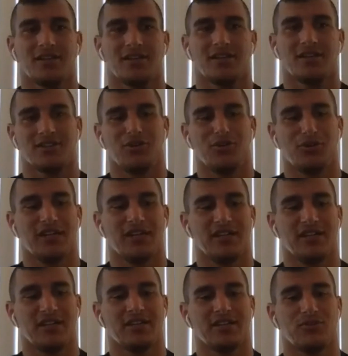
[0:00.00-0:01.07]
Because
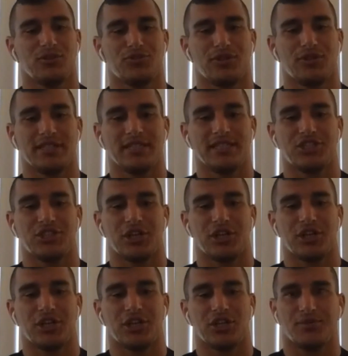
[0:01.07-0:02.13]
we're training
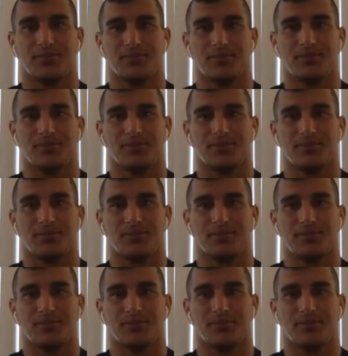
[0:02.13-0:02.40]
each other.